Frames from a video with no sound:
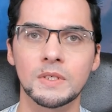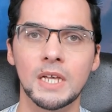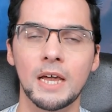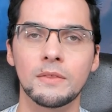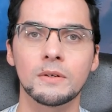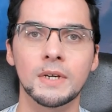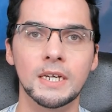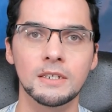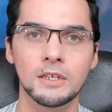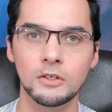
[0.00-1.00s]
either
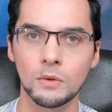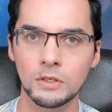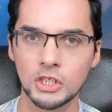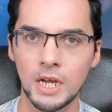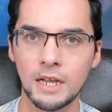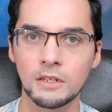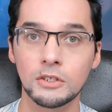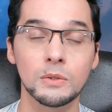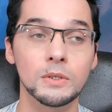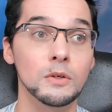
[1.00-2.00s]
in your
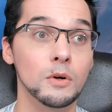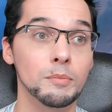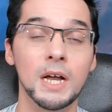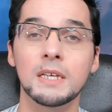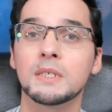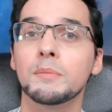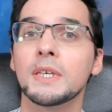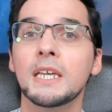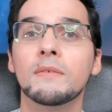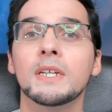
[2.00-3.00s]
childhood or possibly
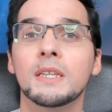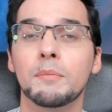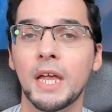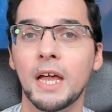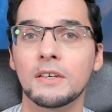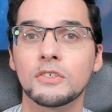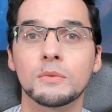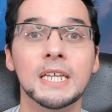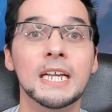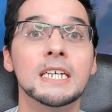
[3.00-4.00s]
even in the past
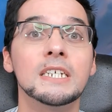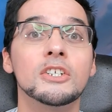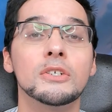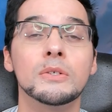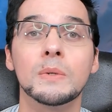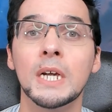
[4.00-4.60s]
relating to